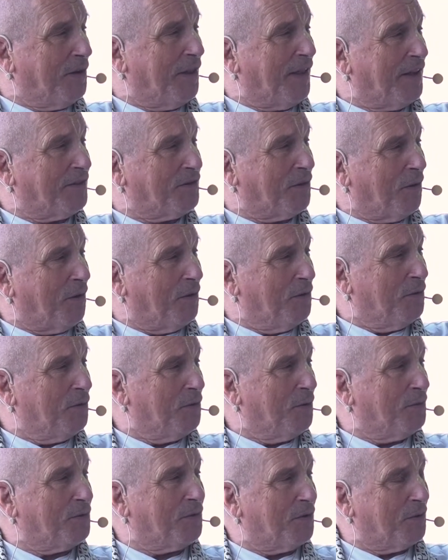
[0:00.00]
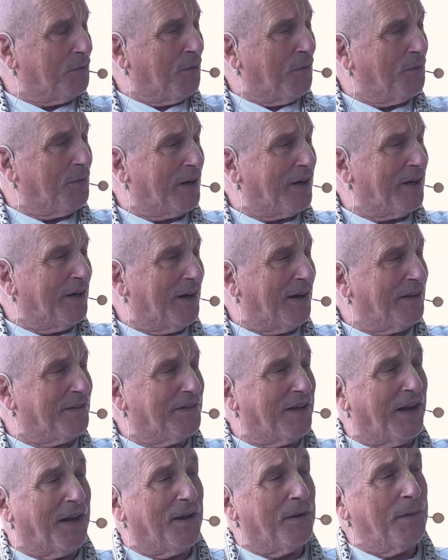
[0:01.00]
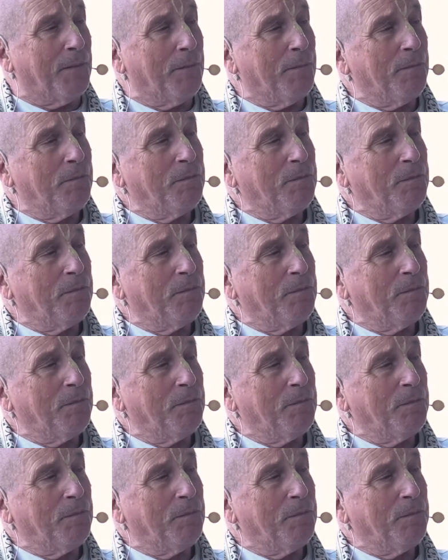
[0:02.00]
that's all new, so you won't recognize that.